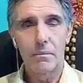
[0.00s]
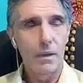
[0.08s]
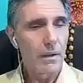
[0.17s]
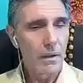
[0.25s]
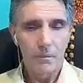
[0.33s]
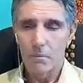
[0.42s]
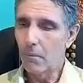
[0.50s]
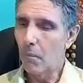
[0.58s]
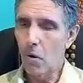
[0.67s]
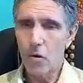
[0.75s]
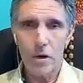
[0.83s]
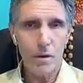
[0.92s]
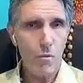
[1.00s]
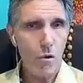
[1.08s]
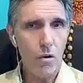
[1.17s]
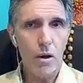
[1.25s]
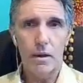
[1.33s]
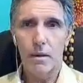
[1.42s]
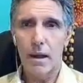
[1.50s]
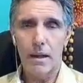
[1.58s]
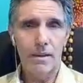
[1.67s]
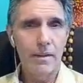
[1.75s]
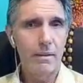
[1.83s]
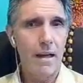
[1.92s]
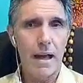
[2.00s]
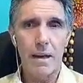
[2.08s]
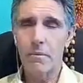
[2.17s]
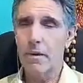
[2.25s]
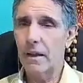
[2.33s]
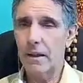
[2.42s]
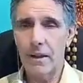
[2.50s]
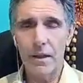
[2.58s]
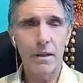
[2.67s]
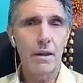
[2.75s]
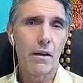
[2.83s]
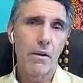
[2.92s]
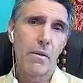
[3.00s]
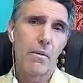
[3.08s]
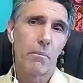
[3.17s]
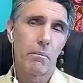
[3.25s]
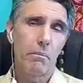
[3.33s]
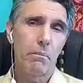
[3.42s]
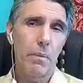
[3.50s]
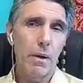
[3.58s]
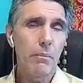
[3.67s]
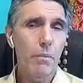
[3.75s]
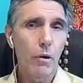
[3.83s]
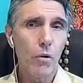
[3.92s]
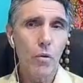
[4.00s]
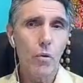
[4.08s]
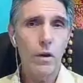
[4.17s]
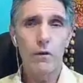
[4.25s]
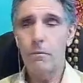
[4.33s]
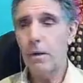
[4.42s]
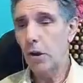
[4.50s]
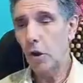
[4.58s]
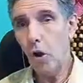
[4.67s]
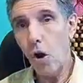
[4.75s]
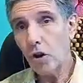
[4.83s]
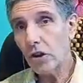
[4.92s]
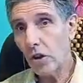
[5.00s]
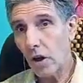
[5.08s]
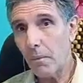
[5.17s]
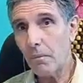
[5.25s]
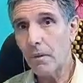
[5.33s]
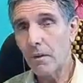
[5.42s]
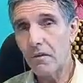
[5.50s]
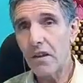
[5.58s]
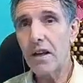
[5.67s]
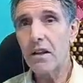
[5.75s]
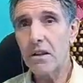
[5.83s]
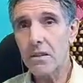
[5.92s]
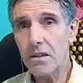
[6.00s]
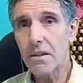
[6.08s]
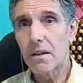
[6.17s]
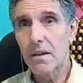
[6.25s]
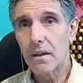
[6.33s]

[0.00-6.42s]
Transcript: but more and more I am getting people who have been long-term vegans,